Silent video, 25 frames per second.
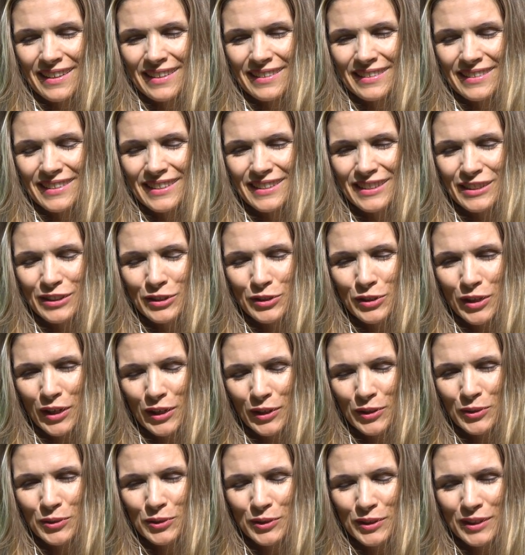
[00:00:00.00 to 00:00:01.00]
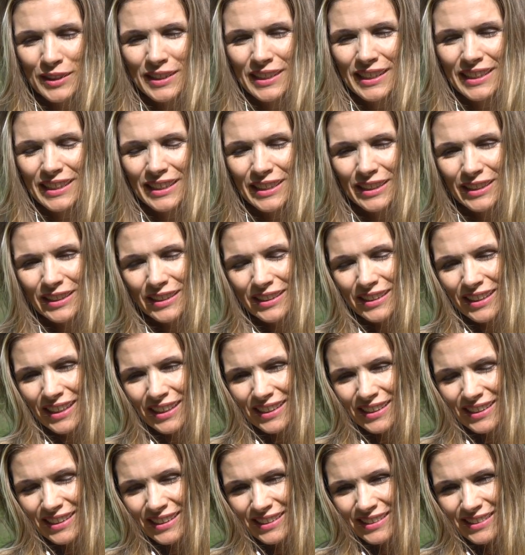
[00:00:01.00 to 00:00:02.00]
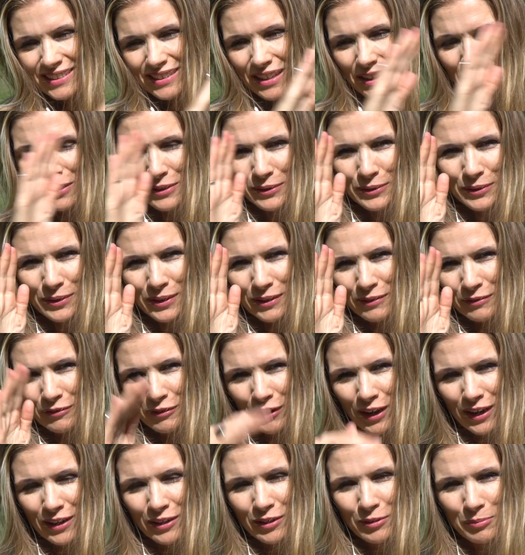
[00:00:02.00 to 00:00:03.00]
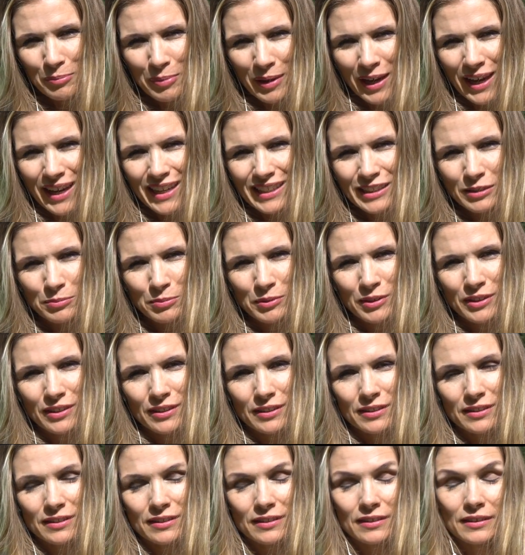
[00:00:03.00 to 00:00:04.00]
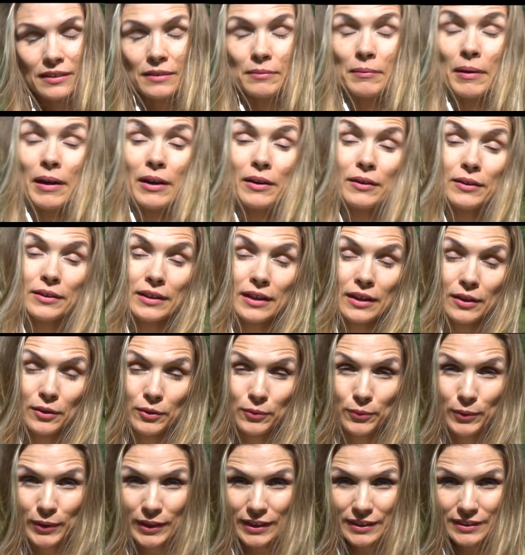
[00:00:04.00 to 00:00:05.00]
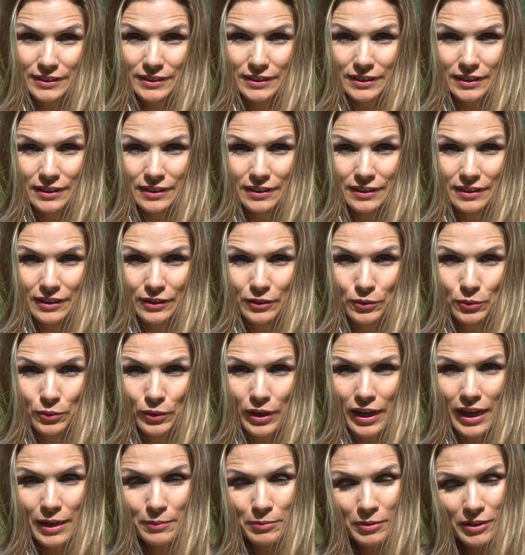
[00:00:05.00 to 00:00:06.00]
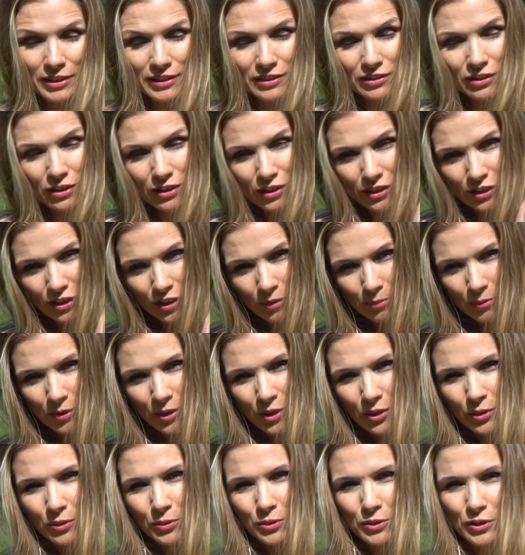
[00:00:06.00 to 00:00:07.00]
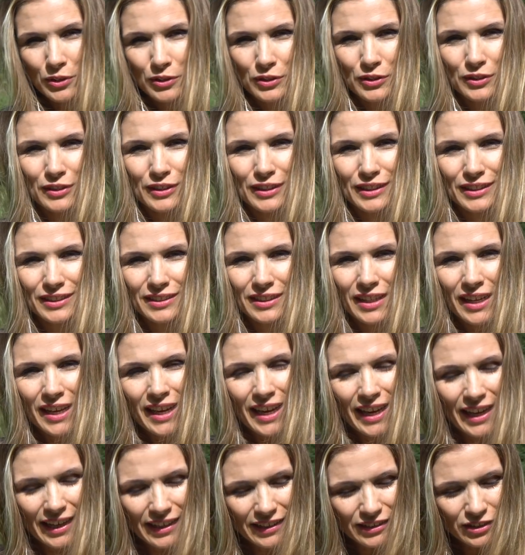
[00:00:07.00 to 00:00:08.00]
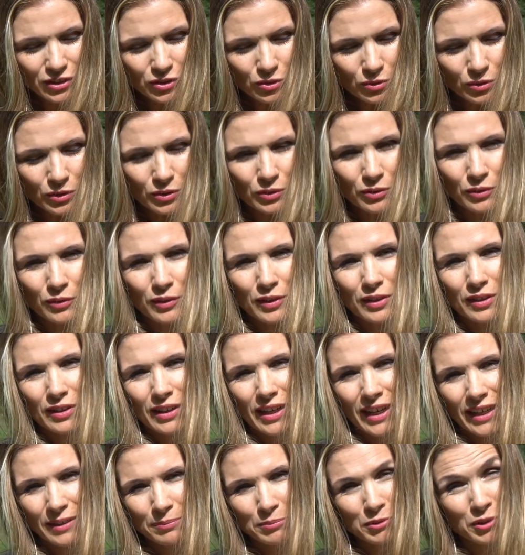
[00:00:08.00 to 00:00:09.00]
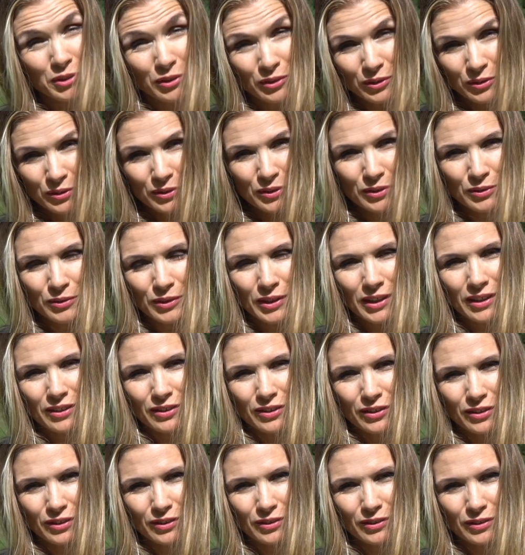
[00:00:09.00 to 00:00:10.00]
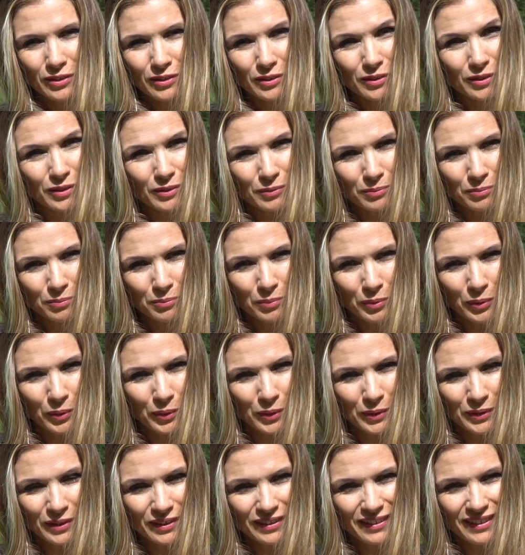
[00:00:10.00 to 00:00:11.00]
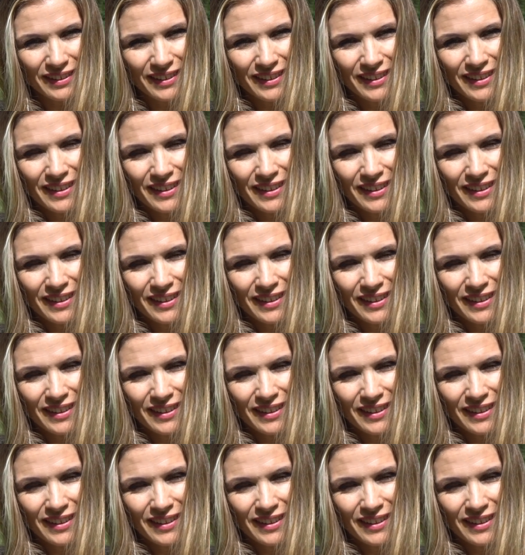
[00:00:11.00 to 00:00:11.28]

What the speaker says: And this is a good thing that it's the 3rd and final pass, because now we can see it in a new light, but it's going to come closer to this, and it's going over the absolute critical point,